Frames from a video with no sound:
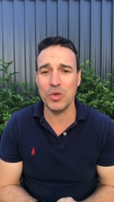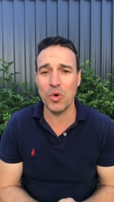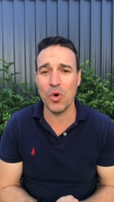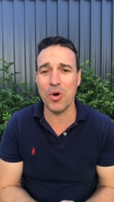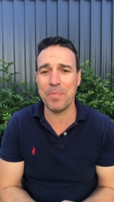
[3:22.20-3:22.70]

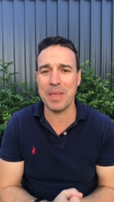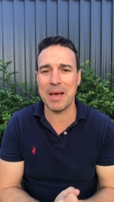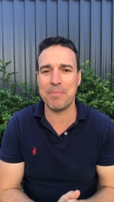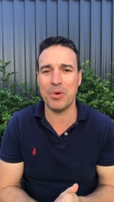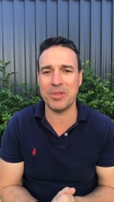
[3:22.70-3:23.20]
your
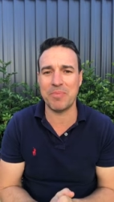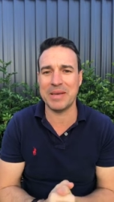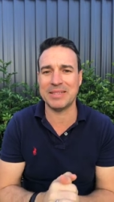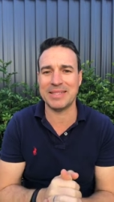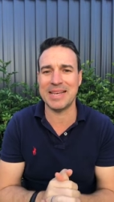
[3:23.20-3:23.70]
um, Perth
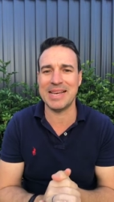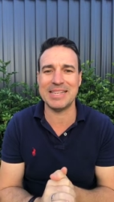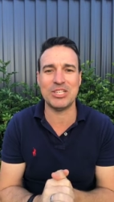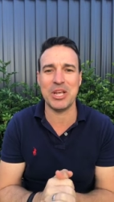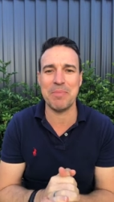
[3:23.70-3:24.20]
best uh,
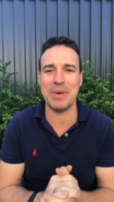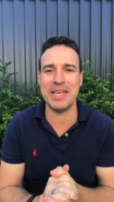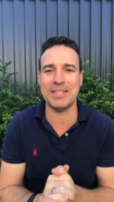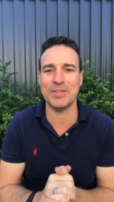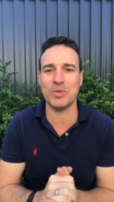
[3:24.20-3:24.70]
cheap
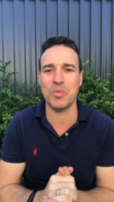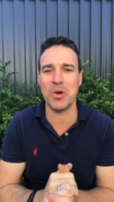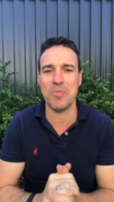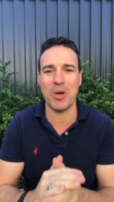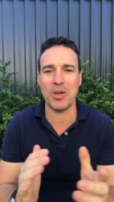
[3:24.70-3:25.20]
eats as
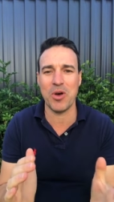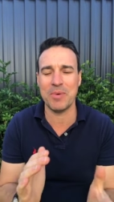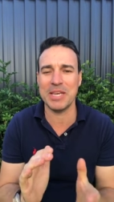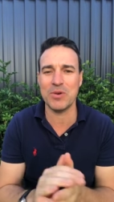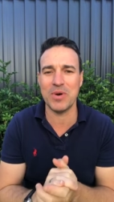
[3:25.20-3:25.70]
well by
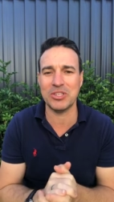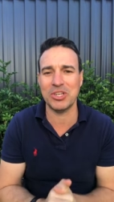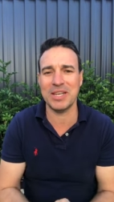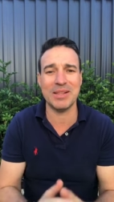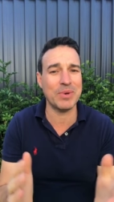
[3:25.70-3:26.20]
commenting,
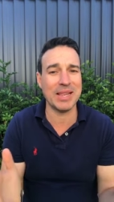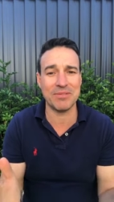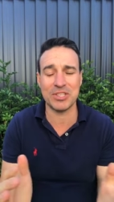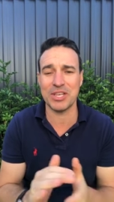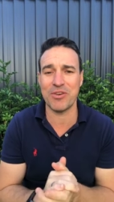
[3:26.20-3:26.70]
questioning. We love
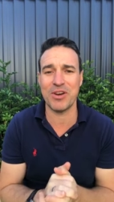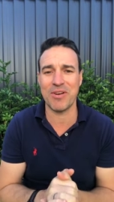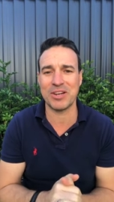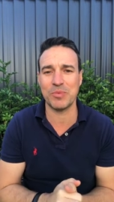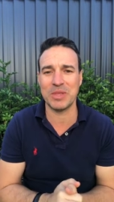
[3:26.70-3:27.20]
to see your
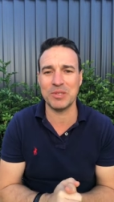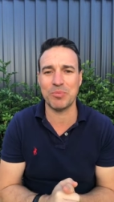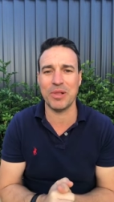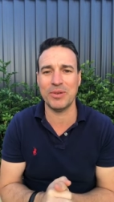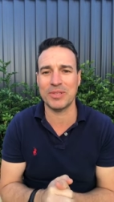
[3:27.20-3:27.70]
interaction with these
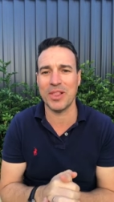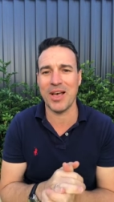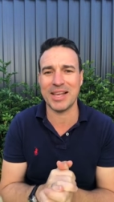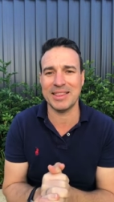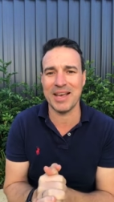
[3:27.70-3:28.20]
posts.
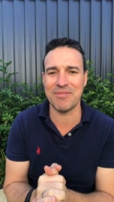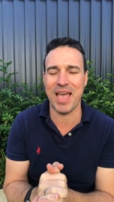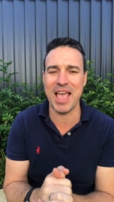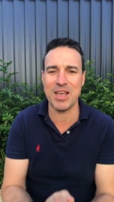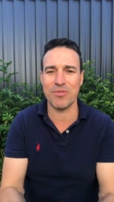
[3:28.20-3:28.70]
Like, love,
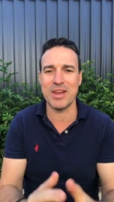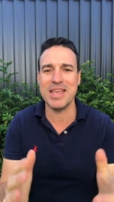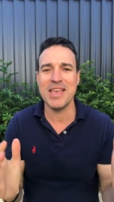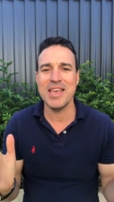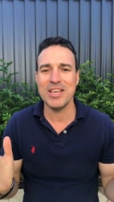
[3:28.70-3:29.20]
angry,
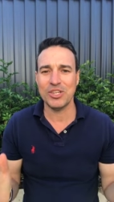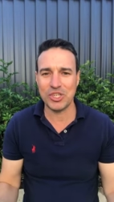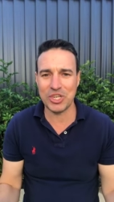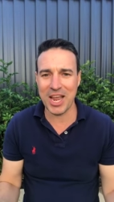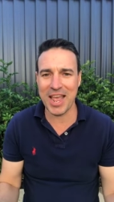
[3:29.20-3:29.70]

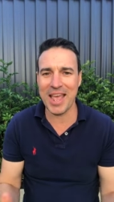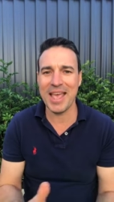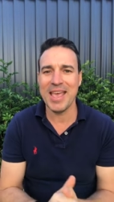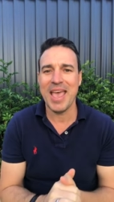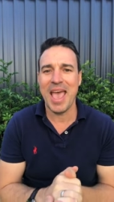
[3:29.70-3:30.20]
share,
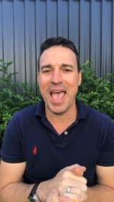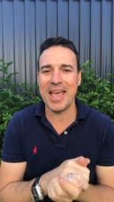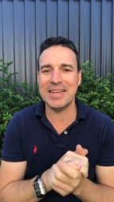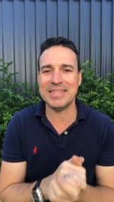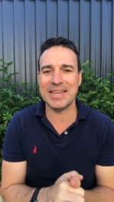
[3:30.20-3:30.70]

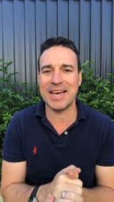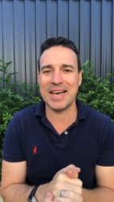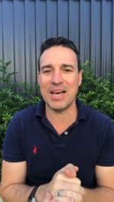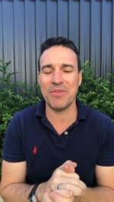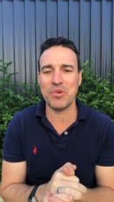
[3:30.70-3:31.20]
and
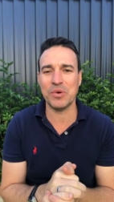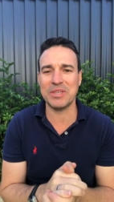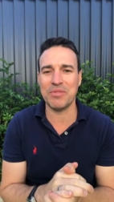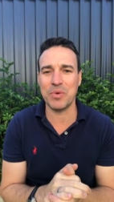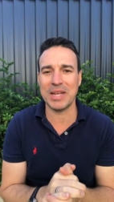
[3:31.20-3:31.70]
uh, of course,
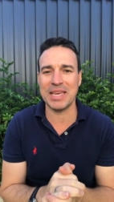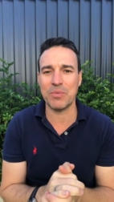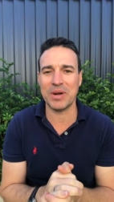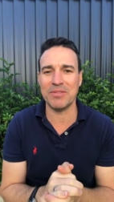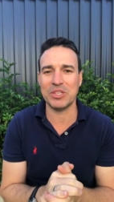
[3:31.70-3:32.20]
if you want to get
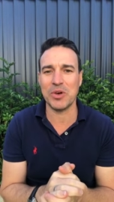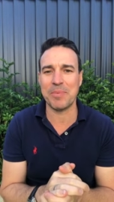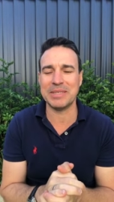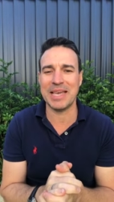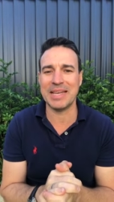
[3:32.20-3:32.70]
one of your
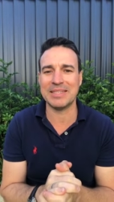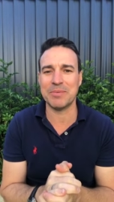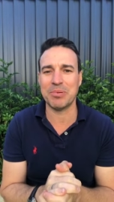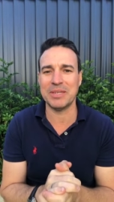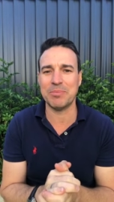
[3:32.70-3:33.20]
topics
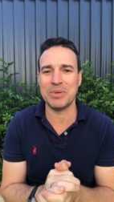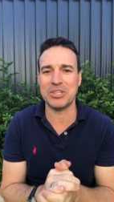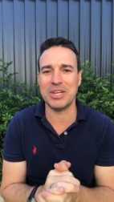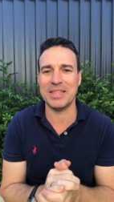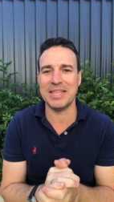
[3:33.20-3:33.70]
answered, please
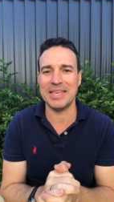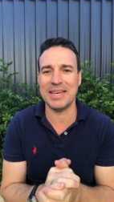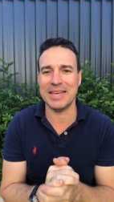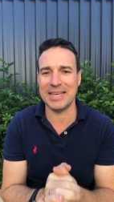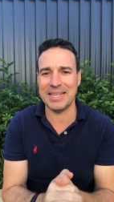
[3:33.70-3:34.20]
pitch it in the
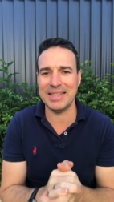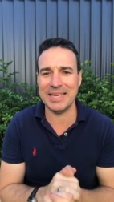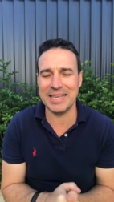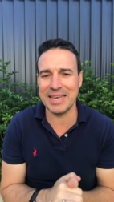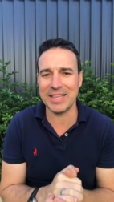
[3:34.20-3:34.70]
uh, in
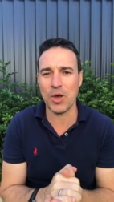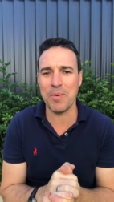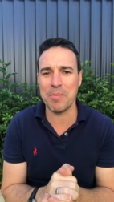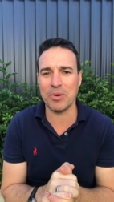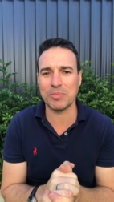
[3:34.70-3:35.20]
the uh, the
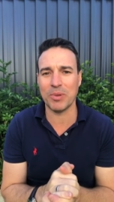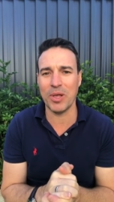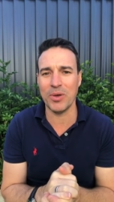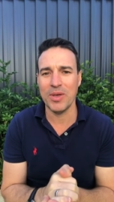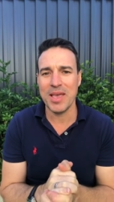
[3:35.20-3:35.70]
comment box
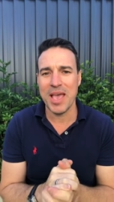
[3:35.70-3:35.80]
below,